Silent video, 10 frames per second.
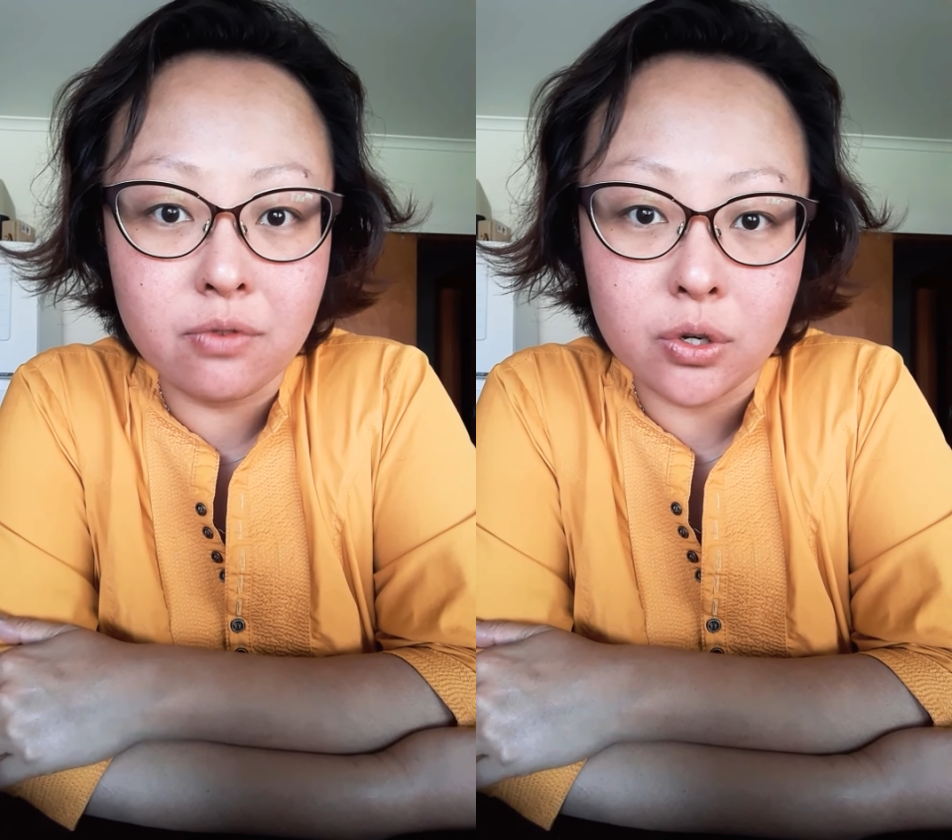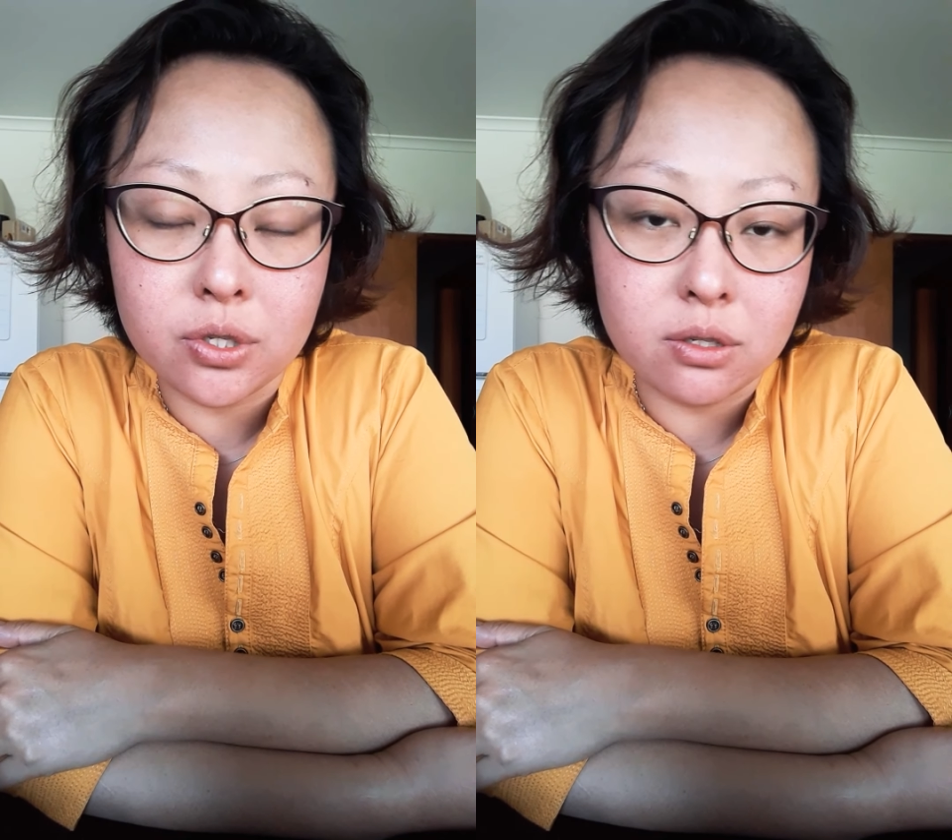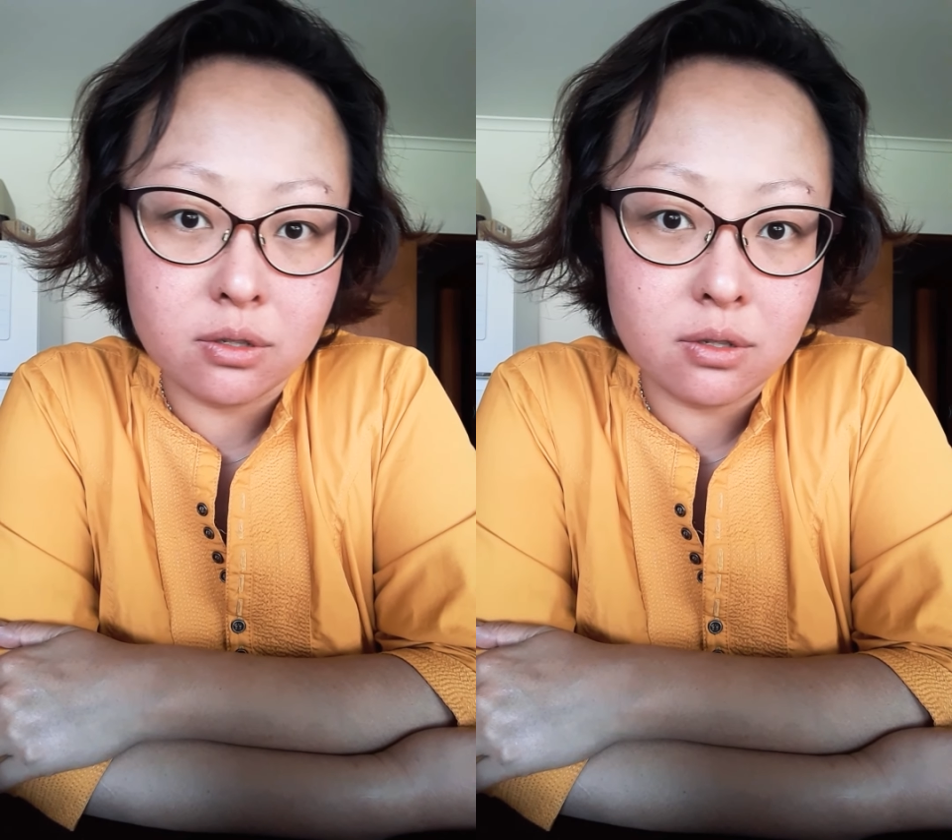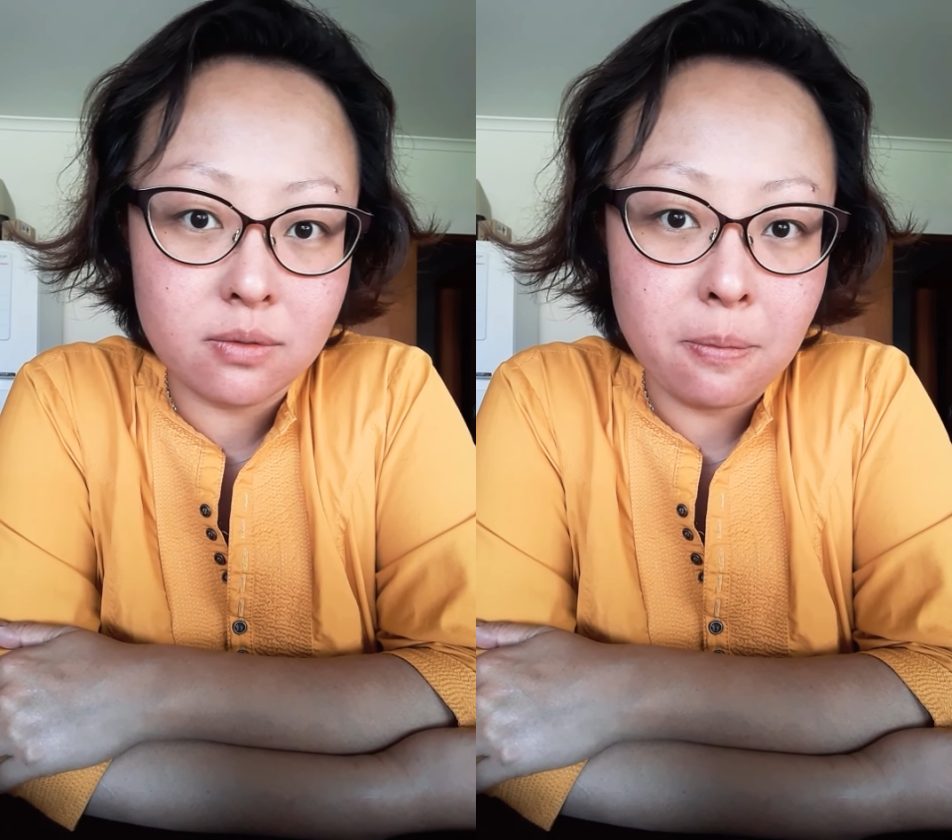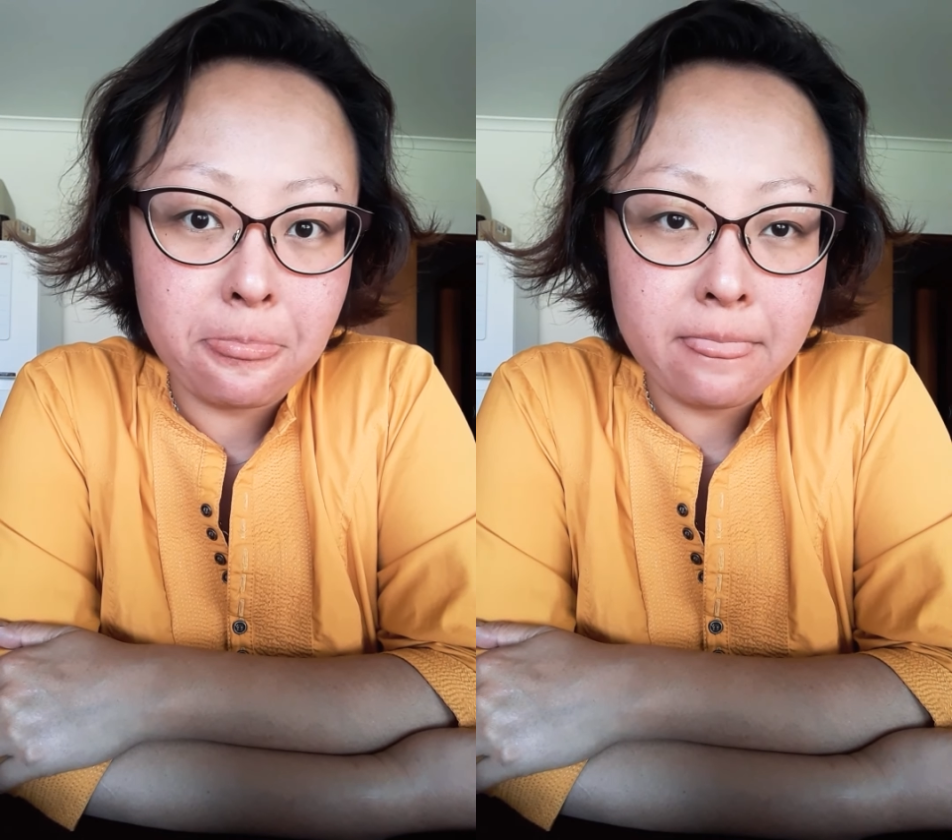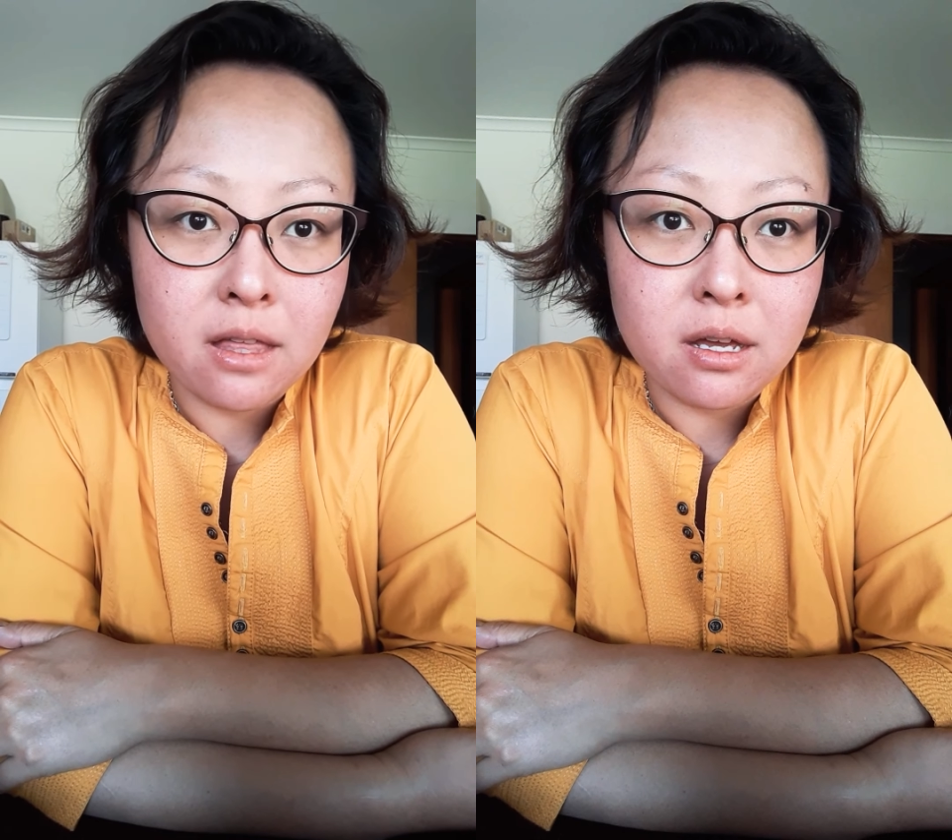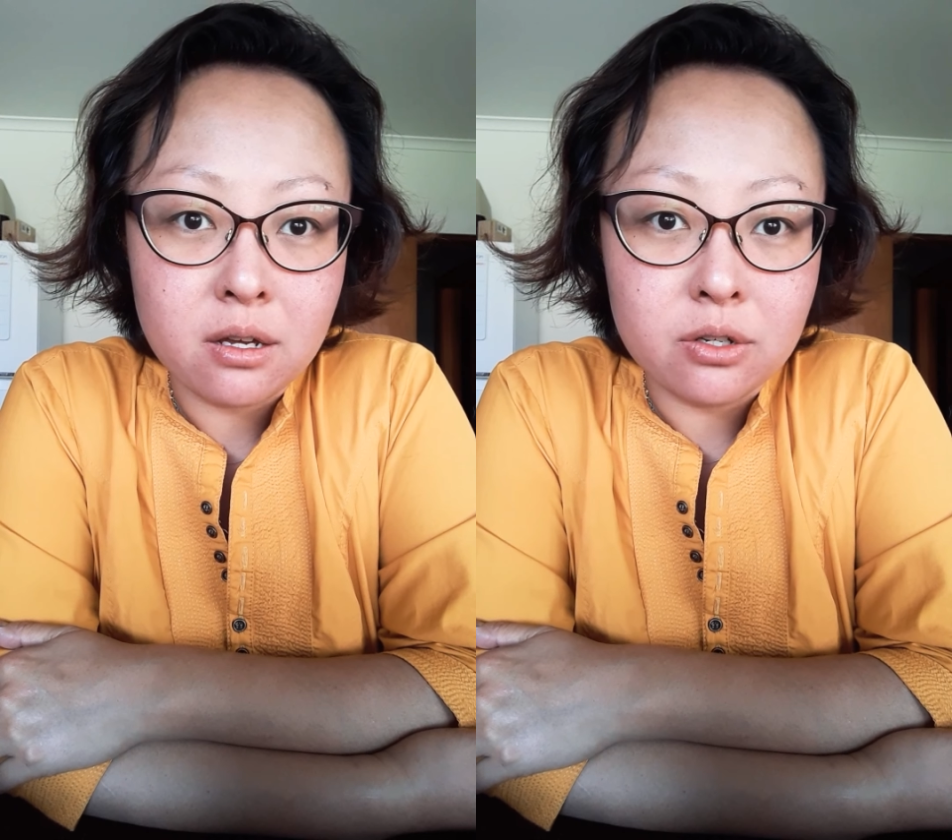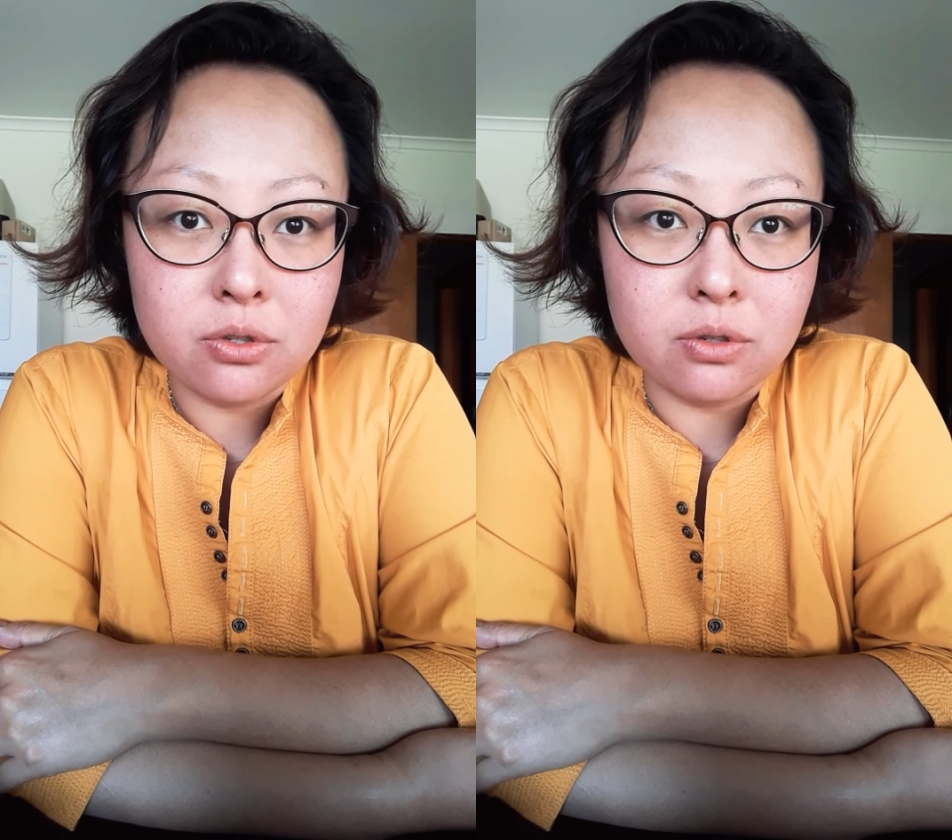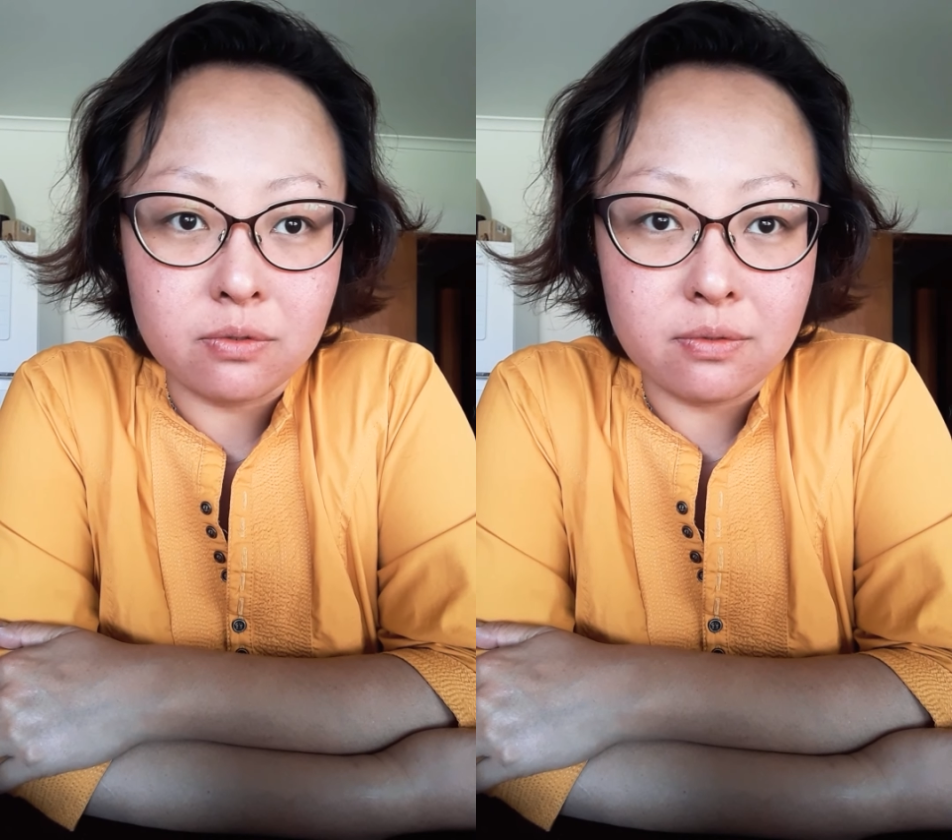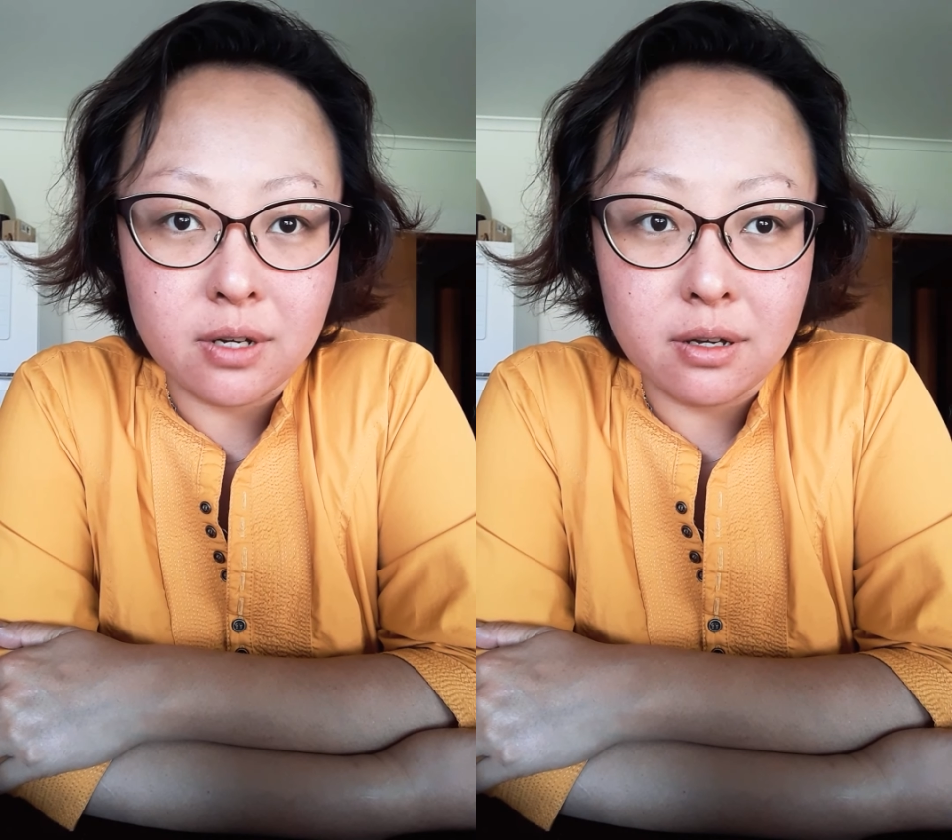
versus sort of